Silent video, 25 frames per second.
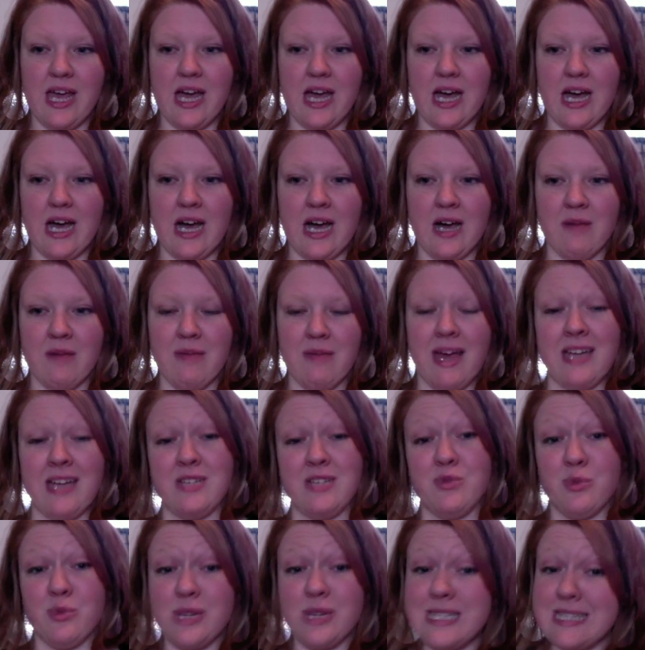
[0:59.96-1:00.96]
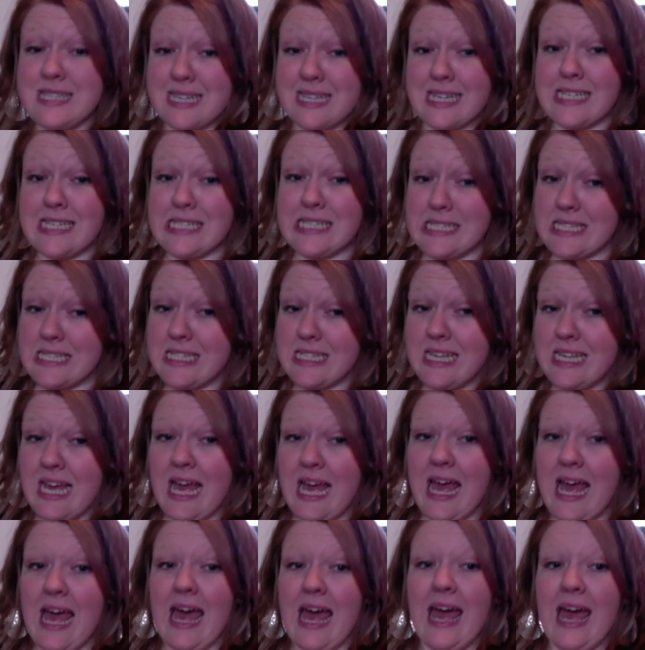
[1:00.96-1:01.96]
and recent.
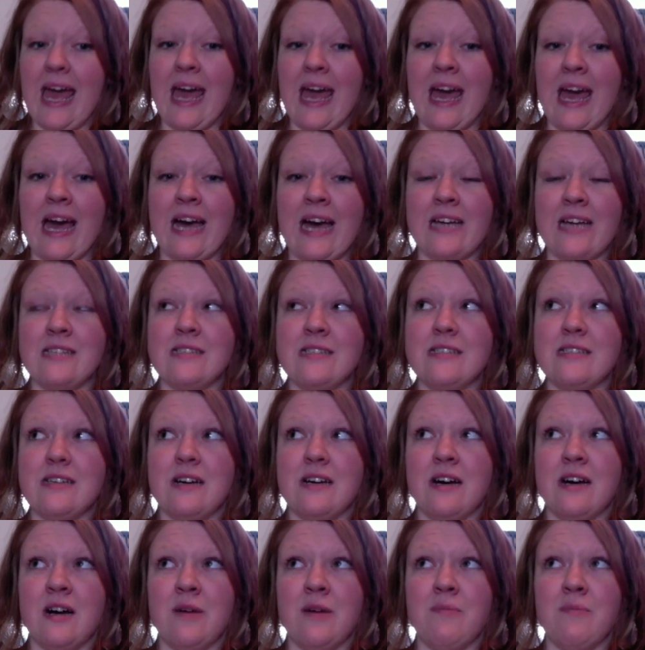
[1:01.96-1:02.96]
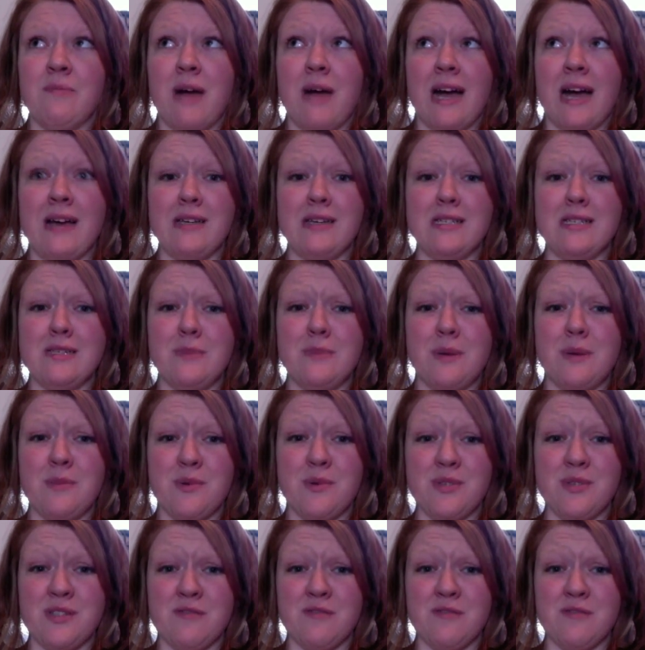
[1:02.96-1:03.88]
And I spend most of